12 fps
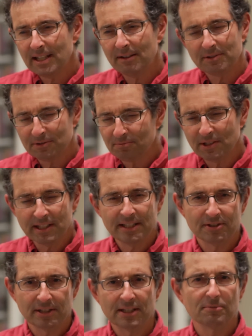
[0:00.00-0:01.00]
it was really
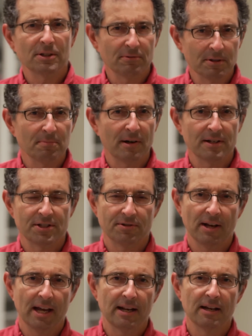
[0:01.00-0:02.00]
interesting because it wasn't really part of
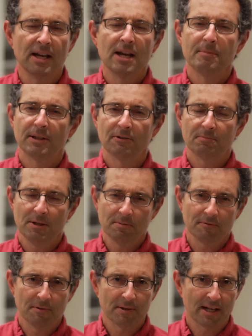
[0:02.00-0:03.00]
Strata, but there were
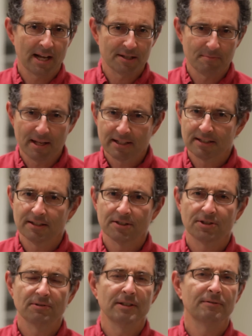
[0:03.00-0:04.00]
people from the cosmetics
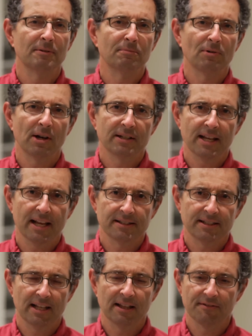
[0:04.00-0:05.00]
industry, from
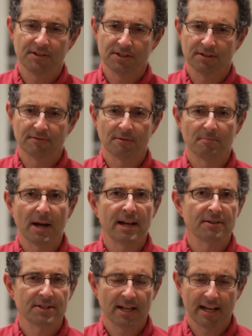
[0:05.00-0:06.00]
broadcast television, from
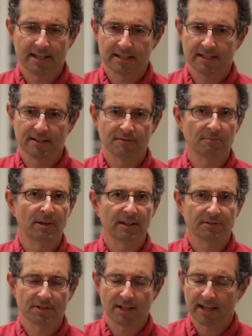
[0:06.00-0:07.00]
biosciences, from
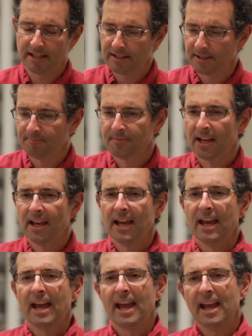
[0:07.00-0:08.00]
regular science.
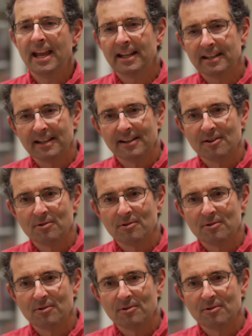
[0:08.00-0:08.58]
And